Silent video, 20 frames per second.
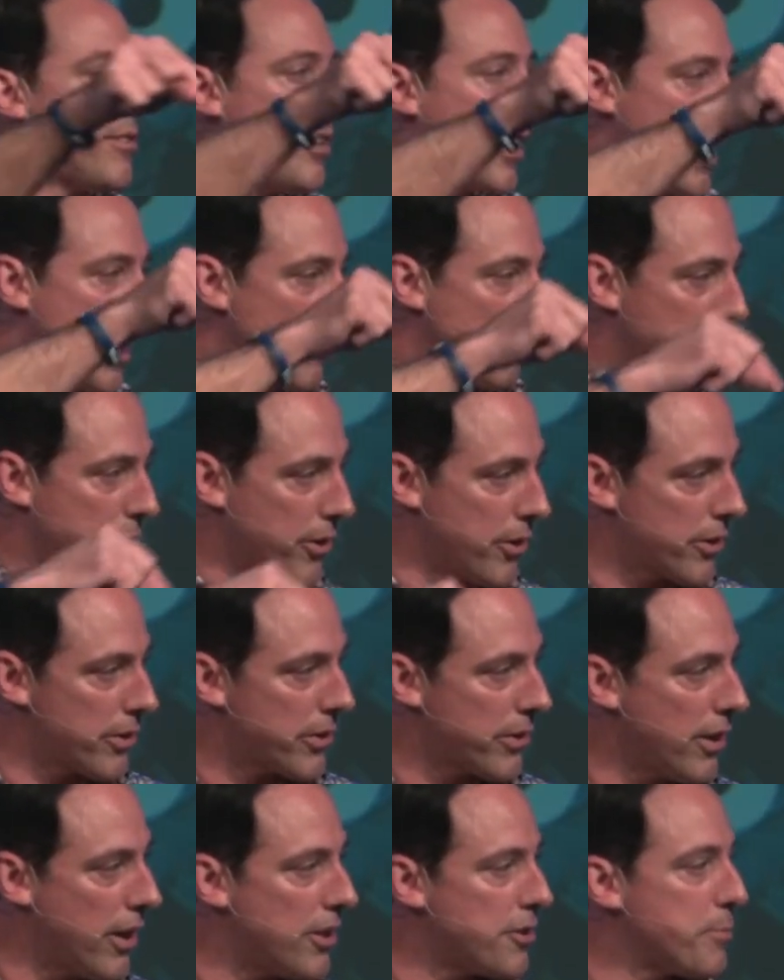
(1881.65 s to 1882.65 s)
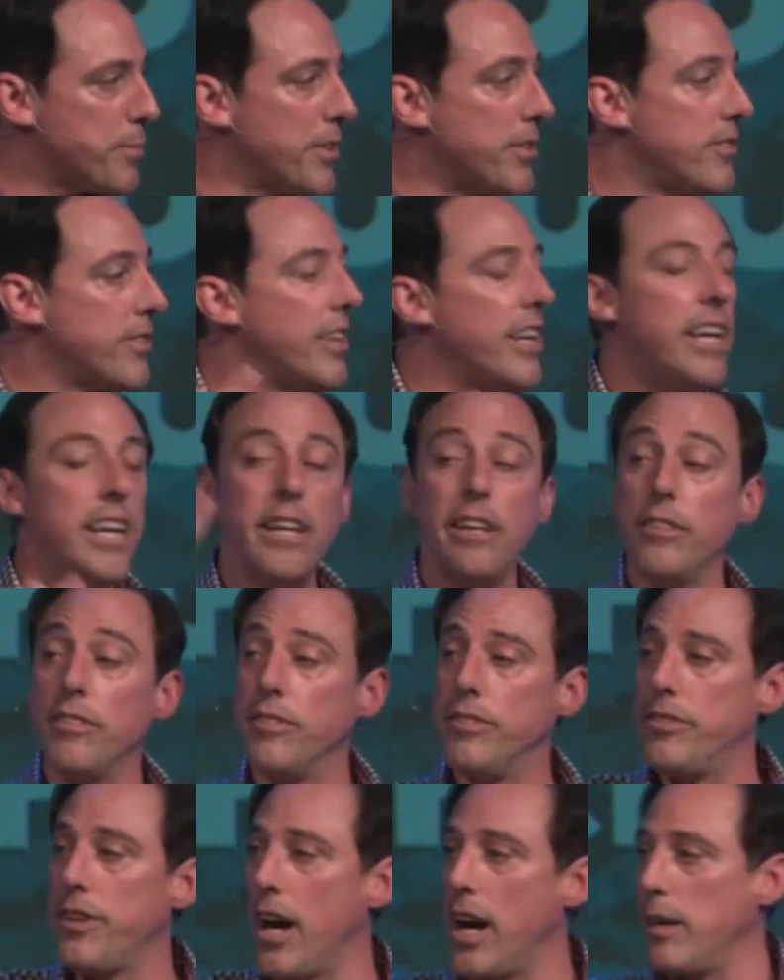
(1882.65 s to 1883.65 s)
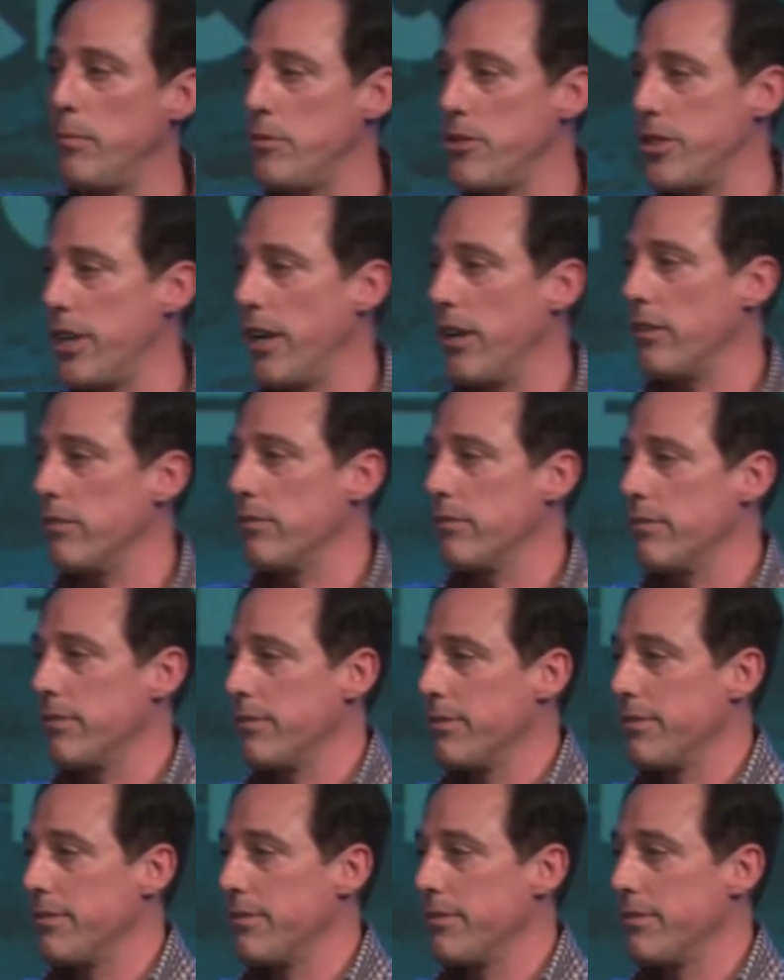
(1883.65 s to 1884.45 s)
ticket for her and her husband to his timeshare